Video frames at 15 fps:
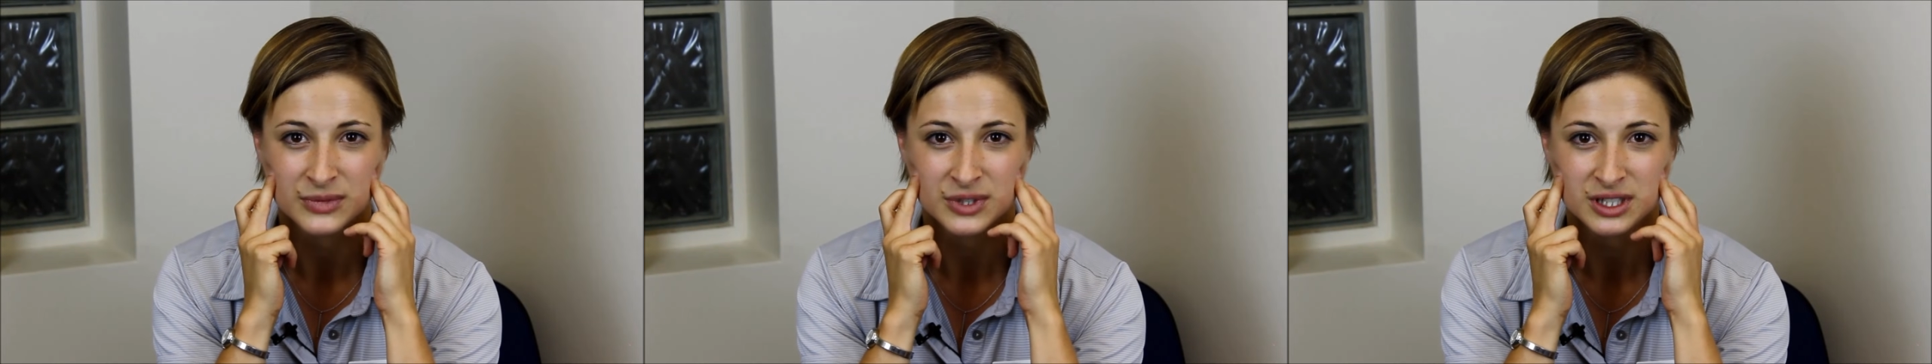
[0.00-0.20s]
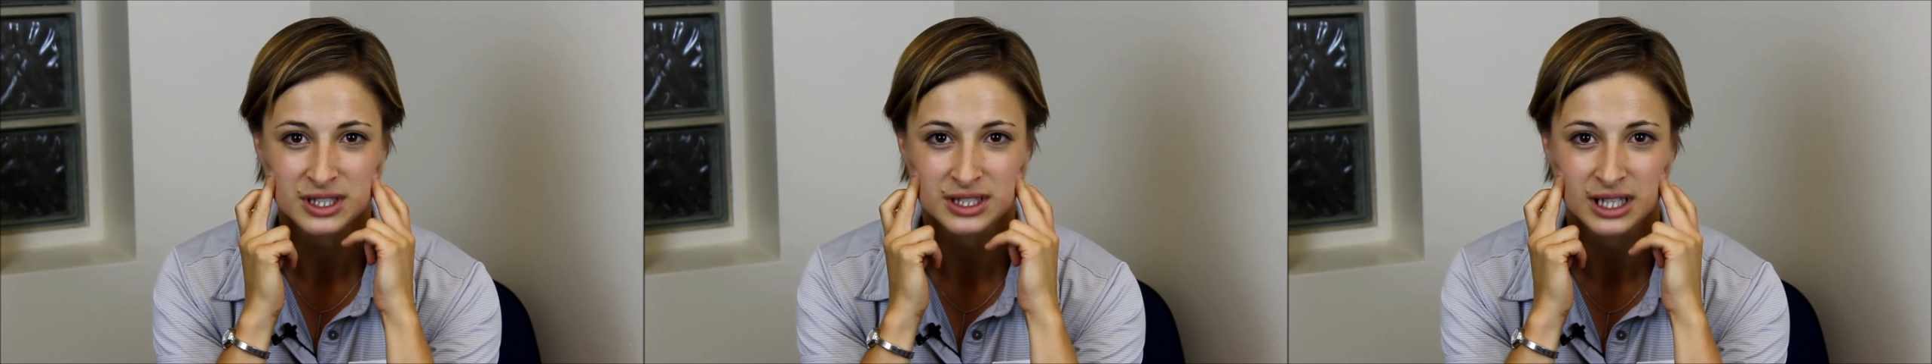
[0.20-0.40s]

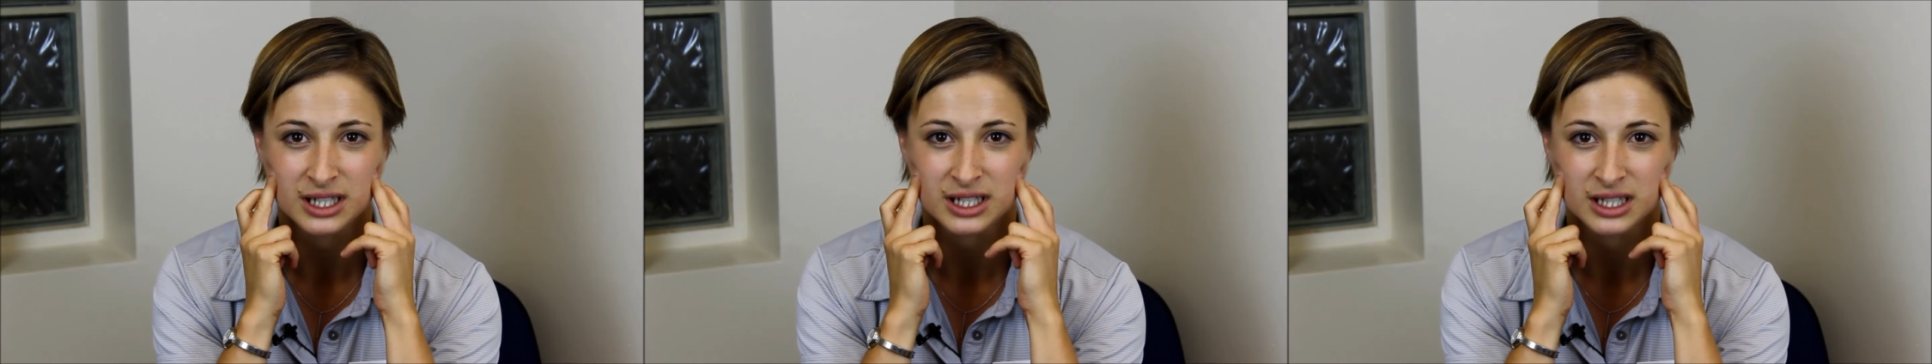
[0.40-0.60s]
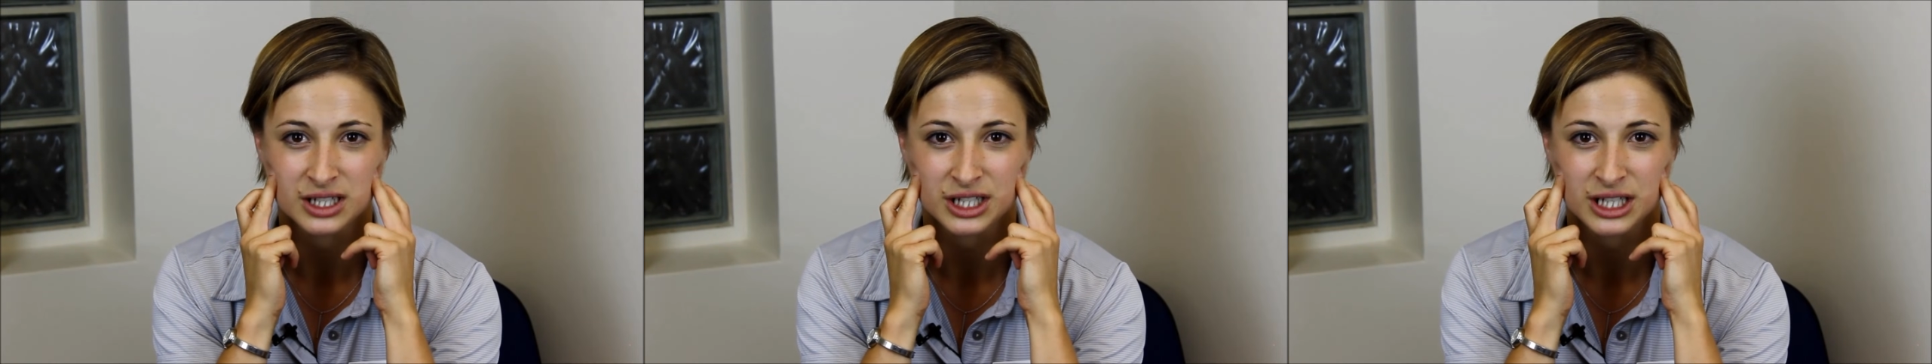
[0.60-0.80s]
Just
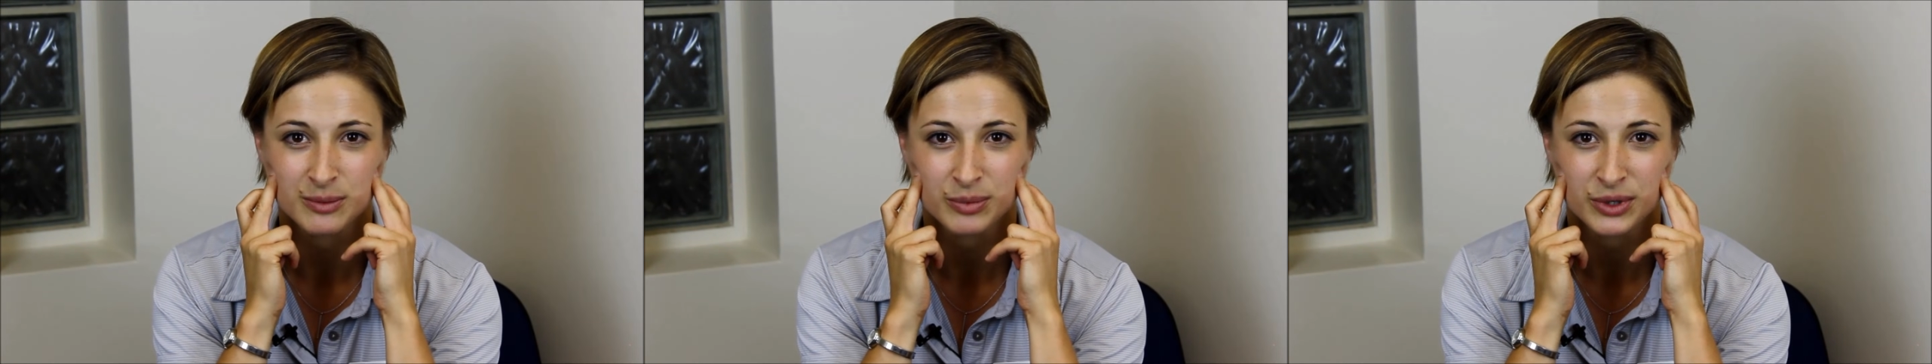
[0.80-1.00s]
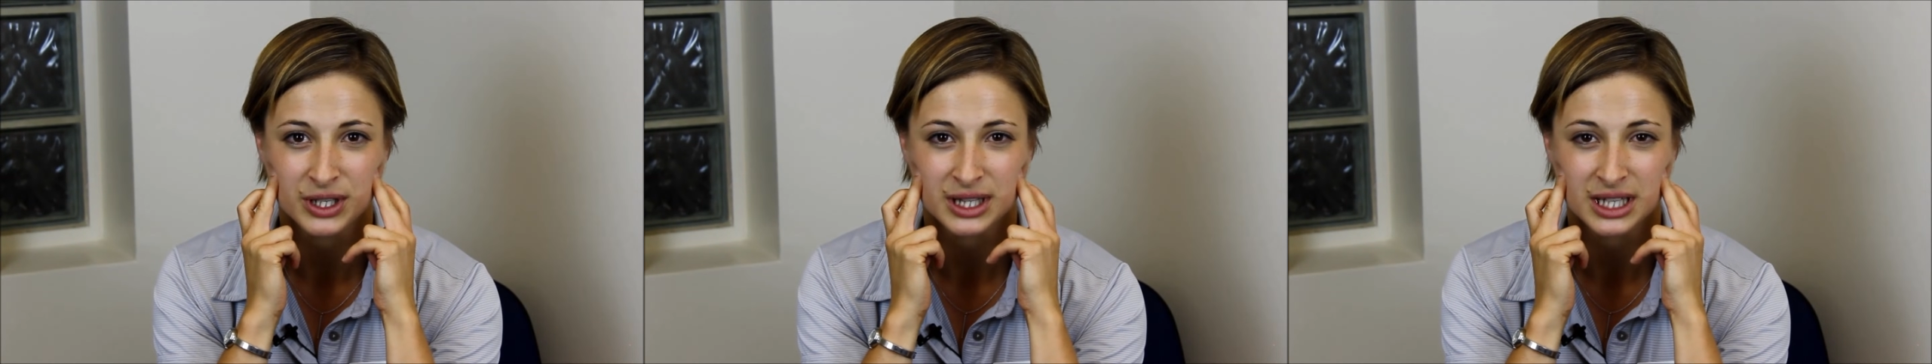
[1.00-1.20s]
under the
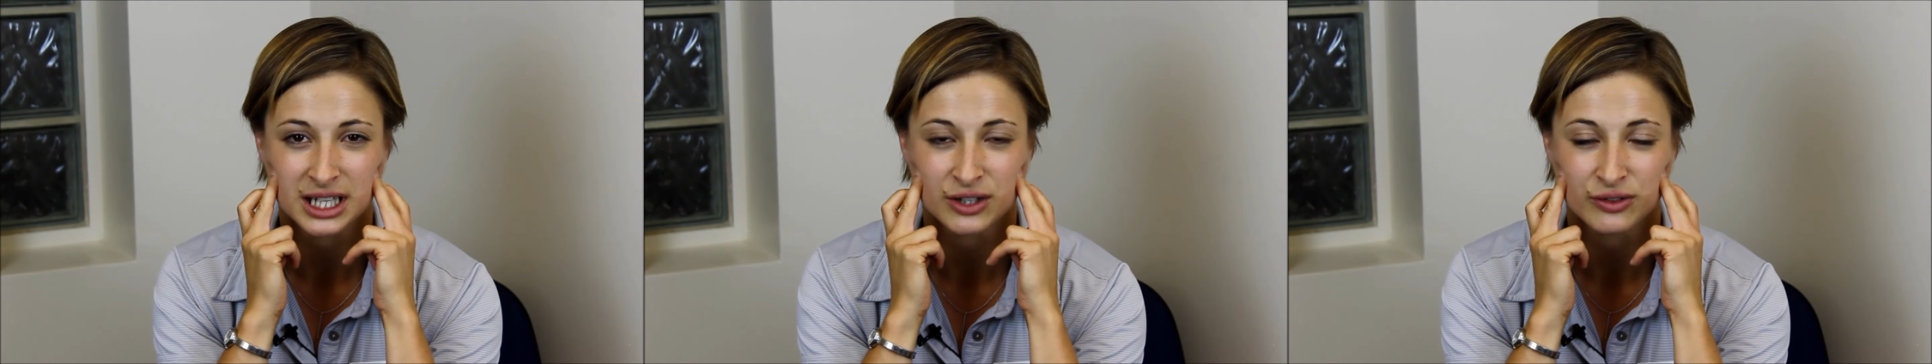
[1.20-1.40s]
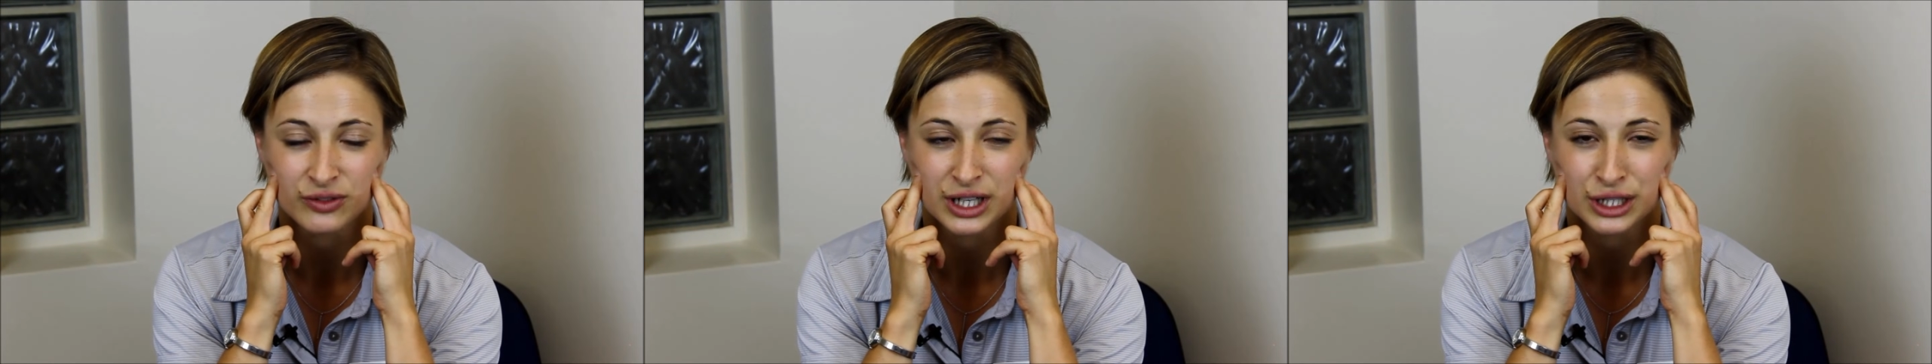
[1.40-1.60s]
cheekbone there,
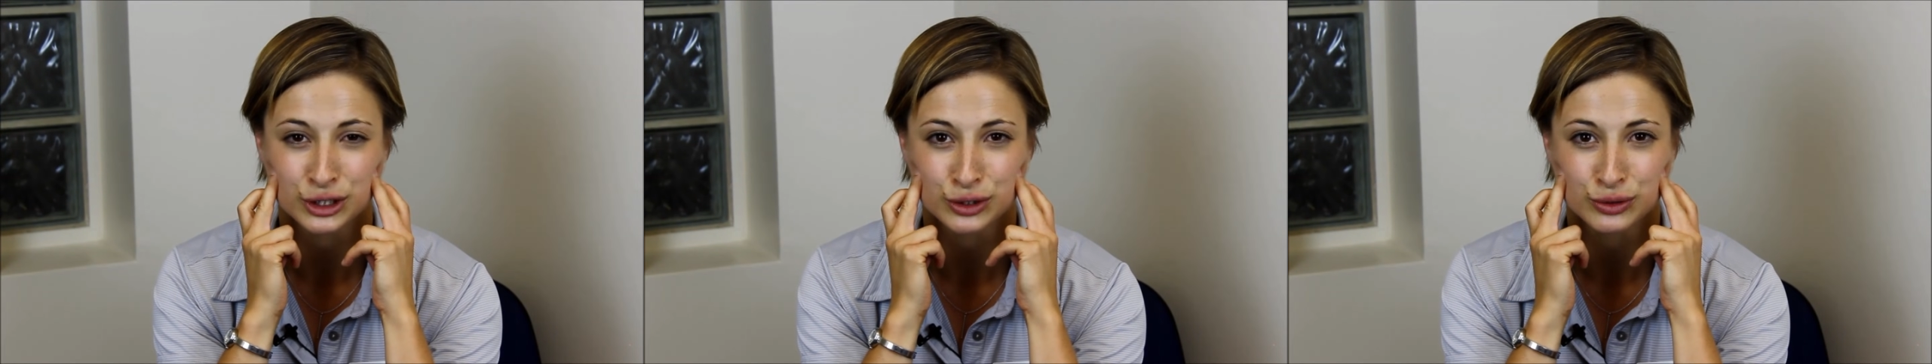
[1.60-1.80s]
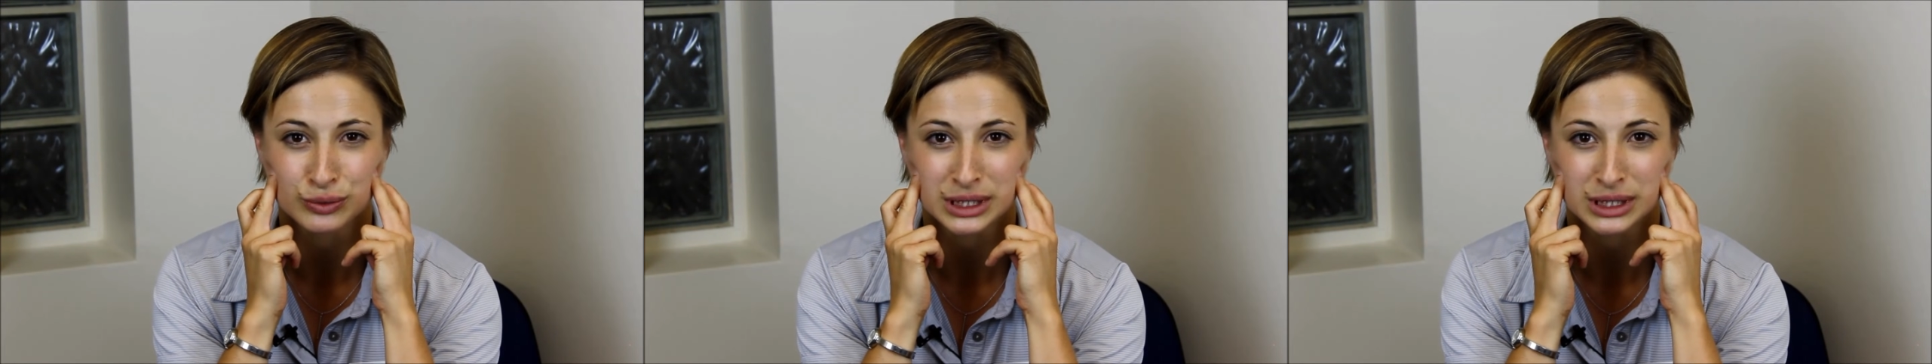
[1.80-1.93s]
you'll find a good